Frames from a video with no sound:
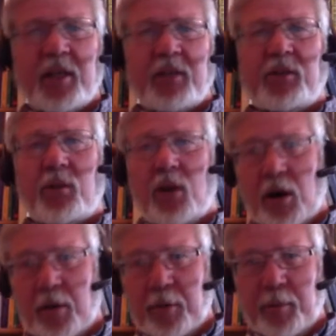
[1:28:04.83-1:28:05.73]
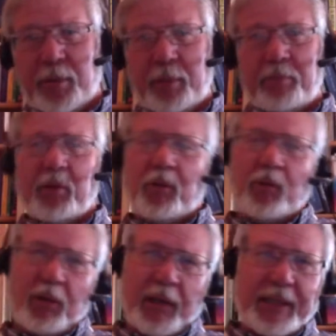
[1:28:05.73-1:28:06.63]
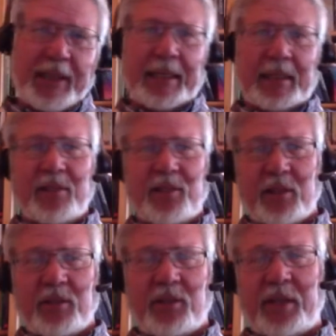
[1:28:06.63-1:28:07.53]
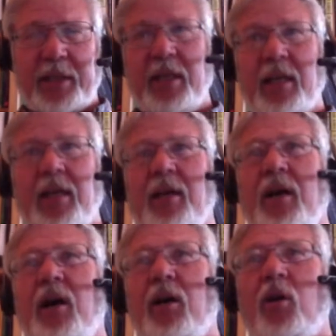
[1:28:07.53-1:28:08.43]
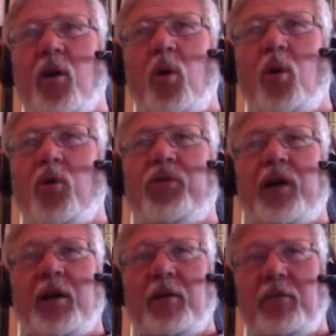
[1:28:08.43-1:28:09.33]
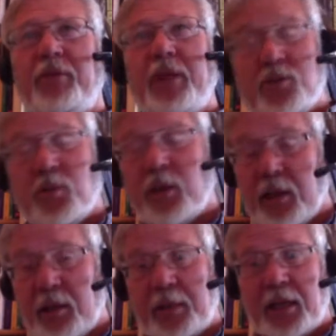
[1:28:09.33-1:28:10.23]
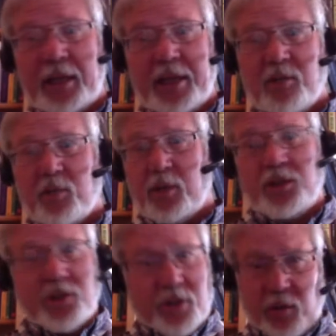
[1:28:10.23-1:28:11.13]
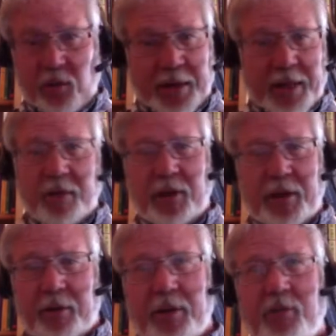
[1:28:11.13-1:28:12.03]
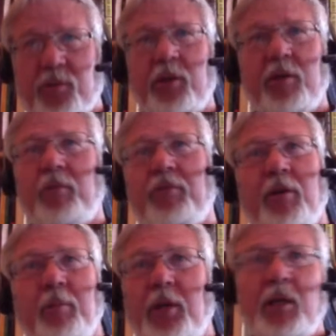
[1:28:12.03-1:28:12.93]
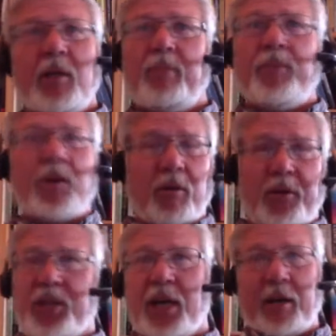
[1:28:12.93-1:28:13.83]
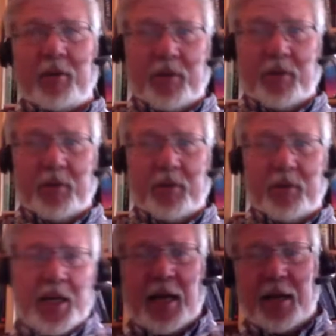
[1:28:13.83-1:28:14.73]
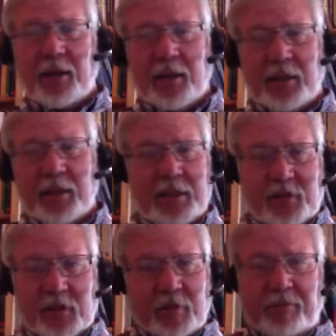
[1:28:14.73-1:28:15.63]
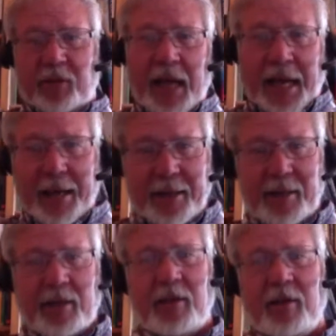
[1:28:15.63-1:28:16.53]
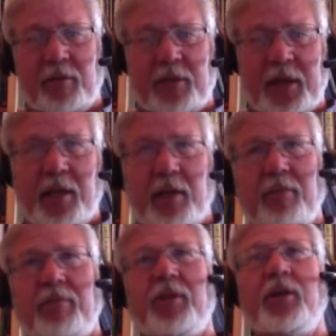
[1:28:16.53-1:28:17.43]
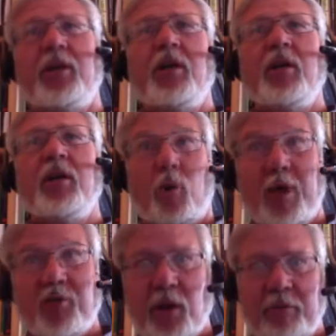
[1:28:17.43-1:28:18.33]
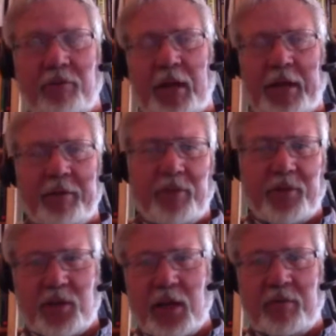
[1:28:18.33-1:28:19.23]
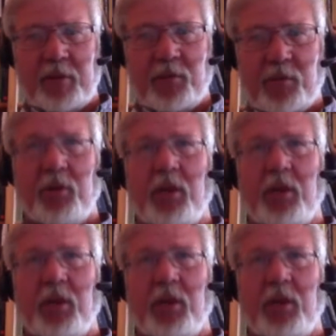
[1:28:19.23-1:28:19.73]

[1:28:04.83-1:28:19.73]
to harbor people who were antagonistic to the uh, goals of Israel in the Middle East, which is to create a greater Israel from you know, the Tigris to the Nile, and that's in the flag of, uh-huh. the, of the, the Rothschild flag for the state of Israel,